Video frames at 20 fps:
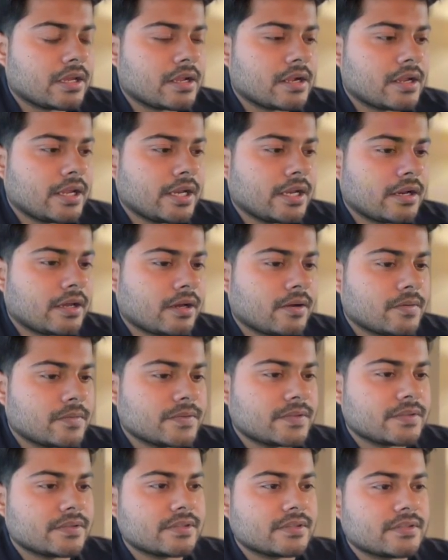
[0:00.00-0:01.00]
And
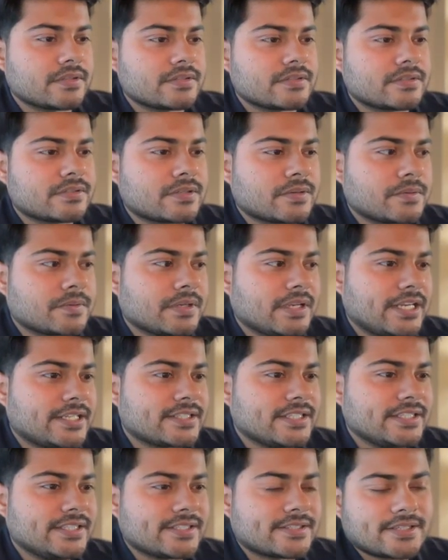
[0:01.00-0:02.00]
now, so let's
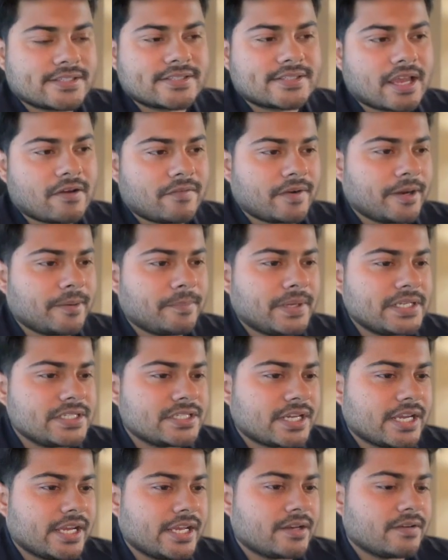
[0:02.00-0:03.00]
see, this is our
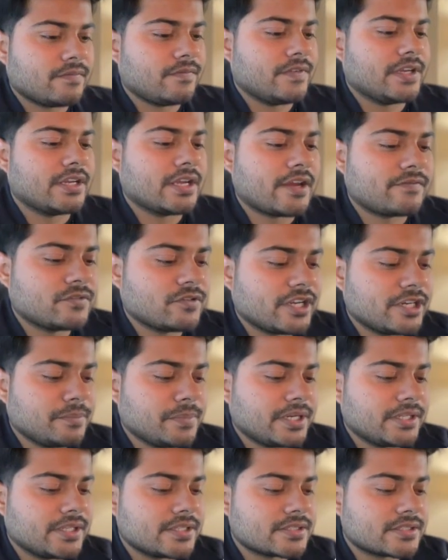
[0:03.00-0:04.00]
image and we have to
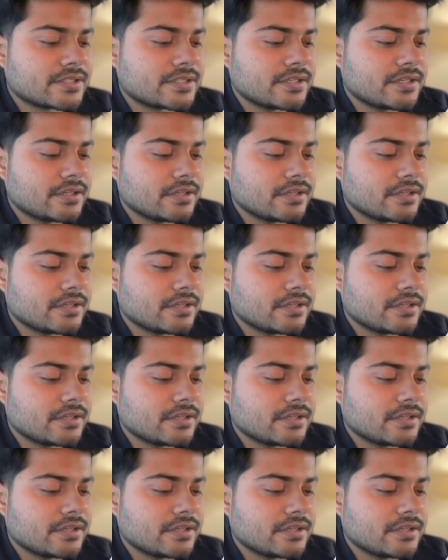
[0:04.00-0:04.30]
animate this.